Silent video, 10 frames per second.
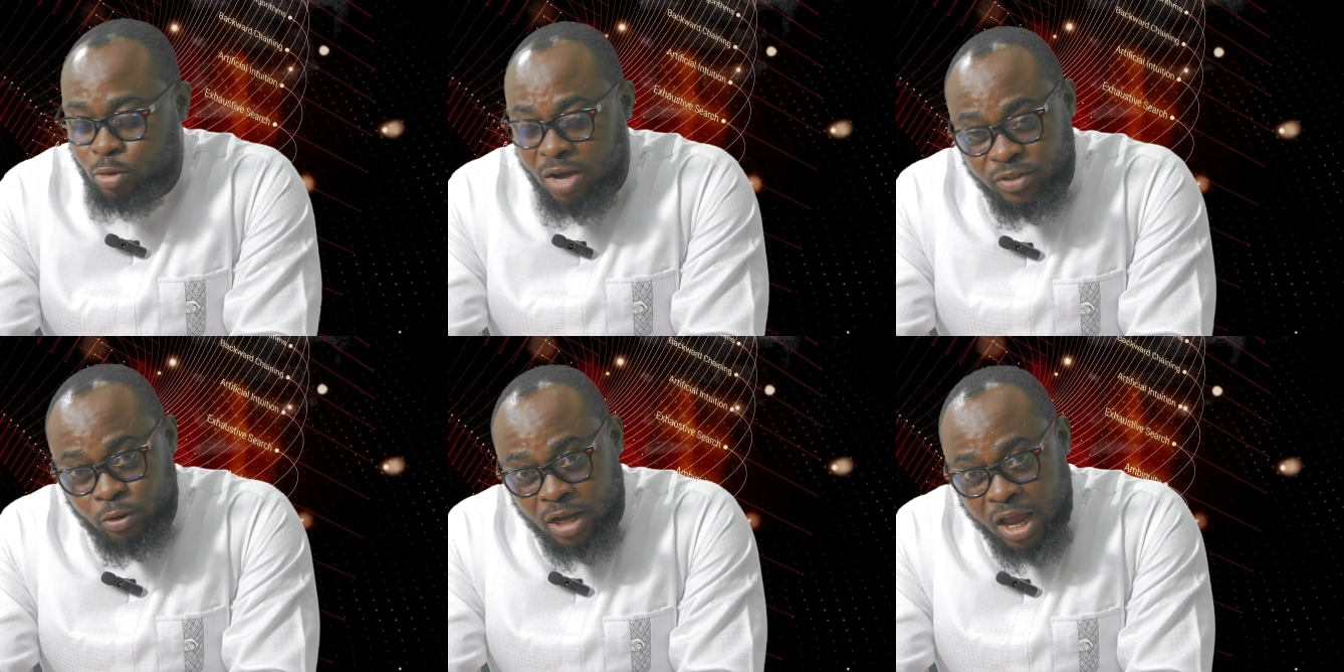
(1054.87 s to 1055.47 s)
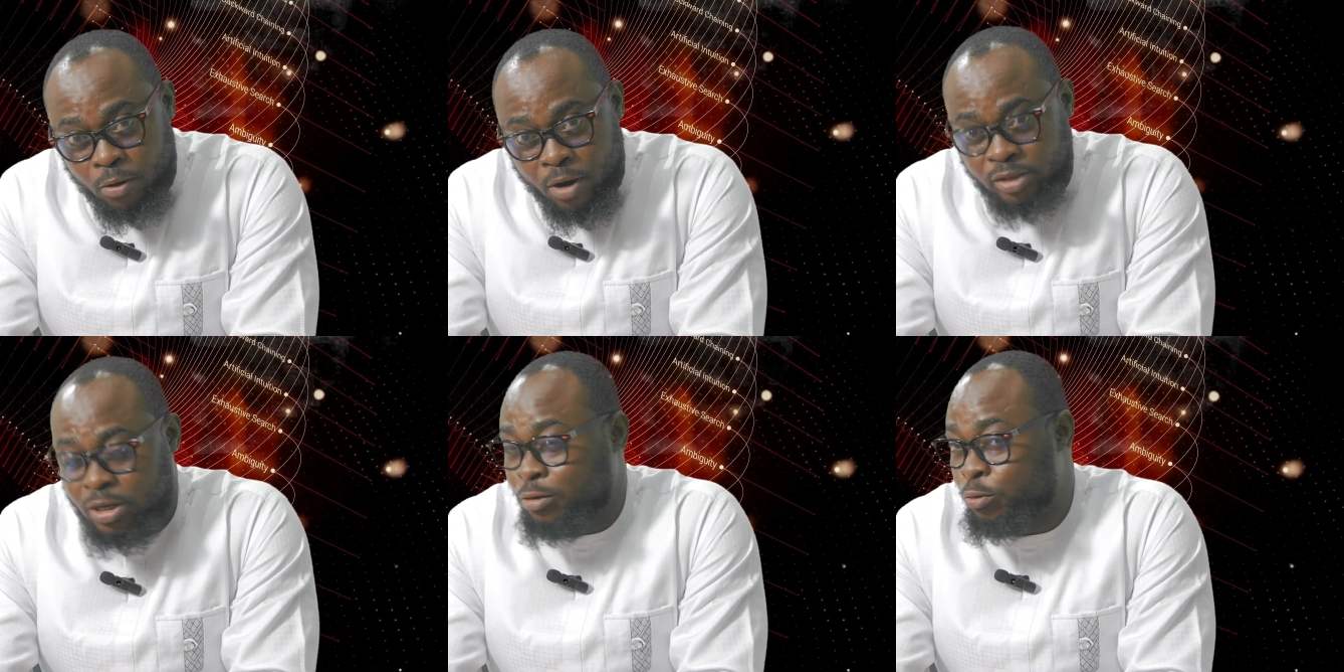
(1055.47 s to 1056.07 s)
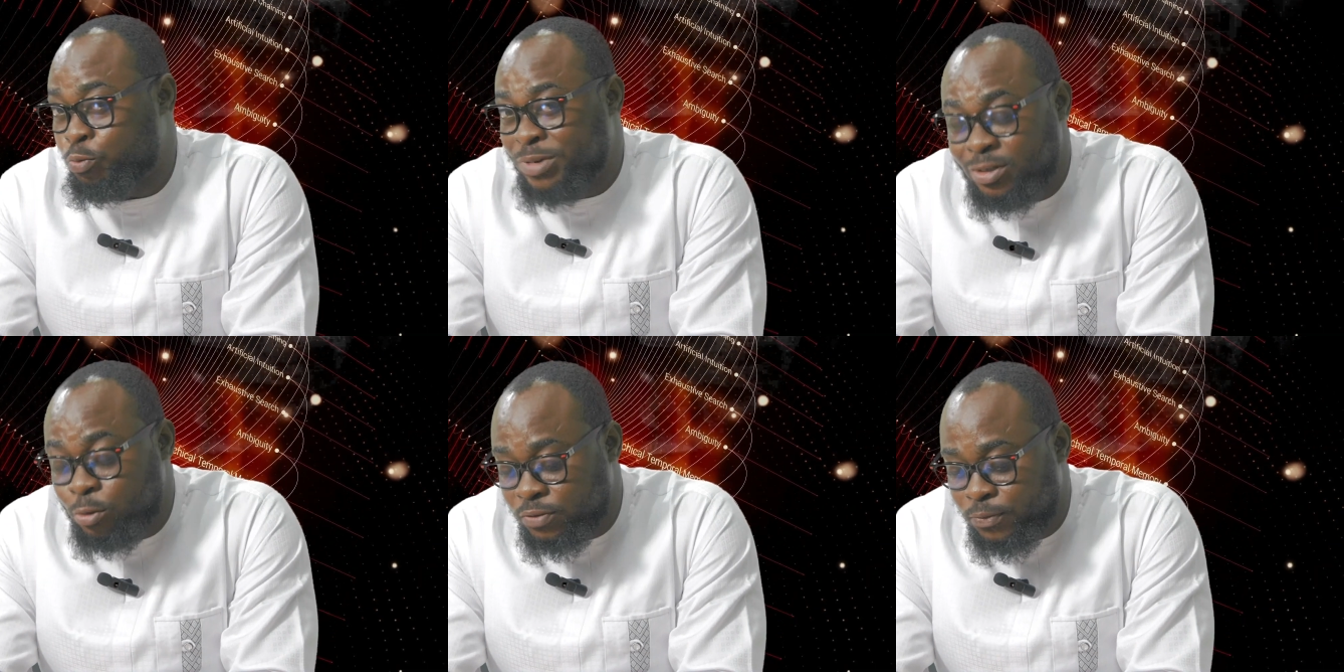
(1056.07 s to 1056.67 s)
you also have it on iOS and
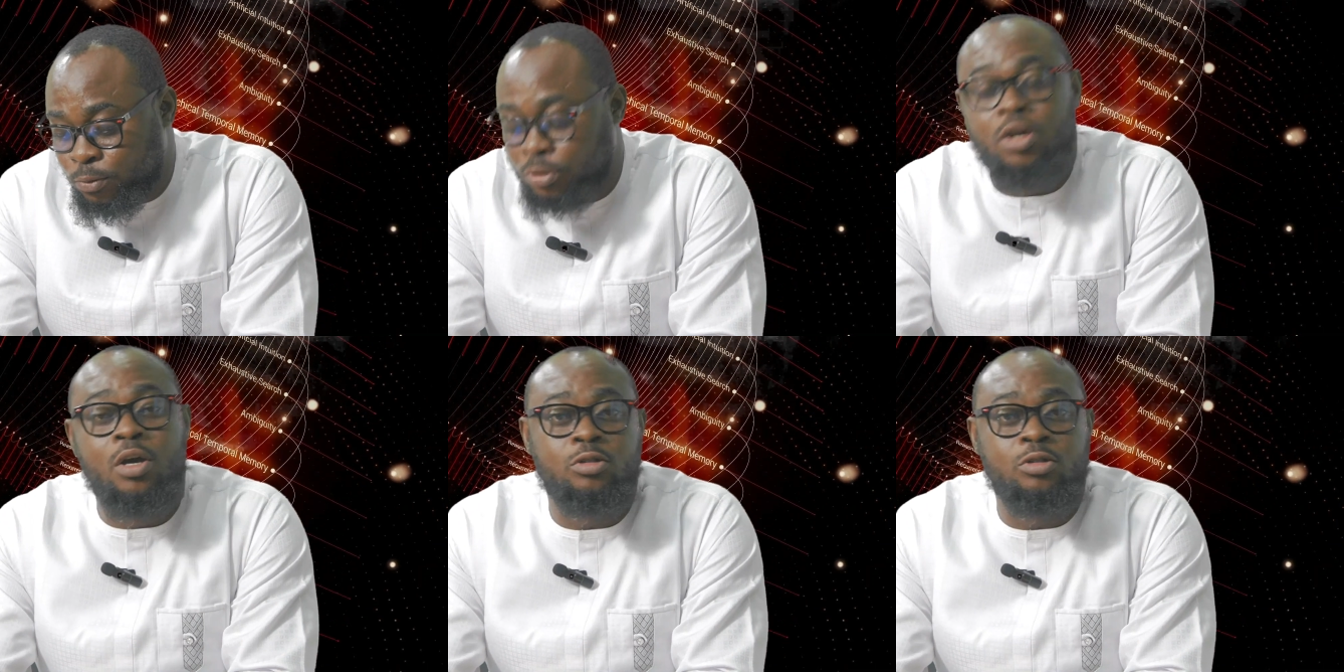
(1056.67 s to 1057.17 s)
on Windows Phone.